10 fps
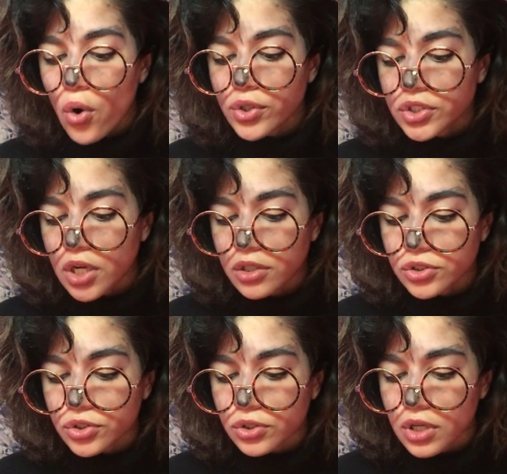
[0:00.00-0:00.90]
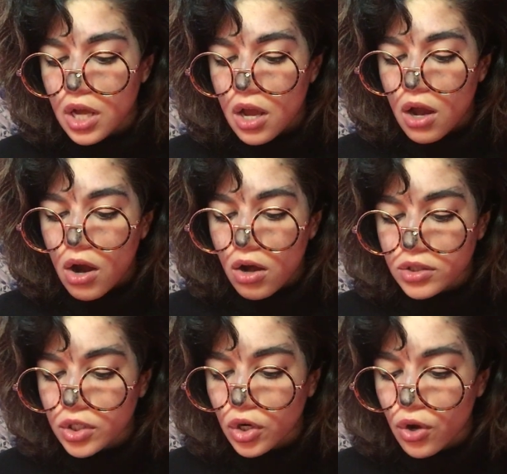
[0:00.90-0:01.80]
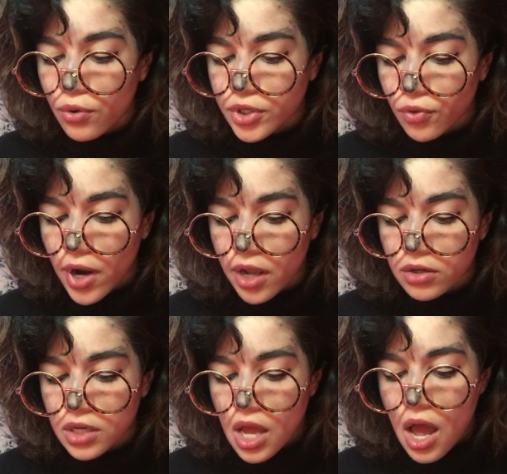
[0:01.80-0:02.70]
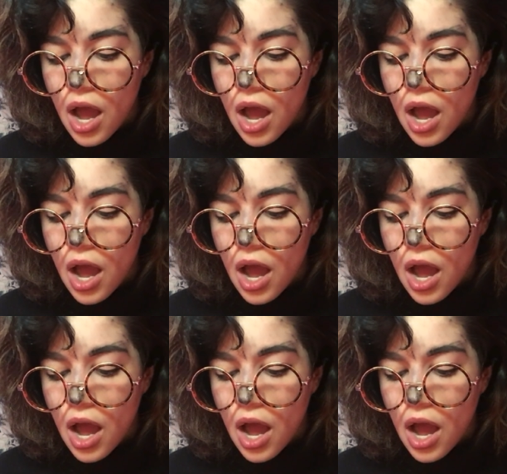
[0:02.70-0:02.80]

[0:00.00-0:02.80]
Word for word: or tundril on the glowing rail,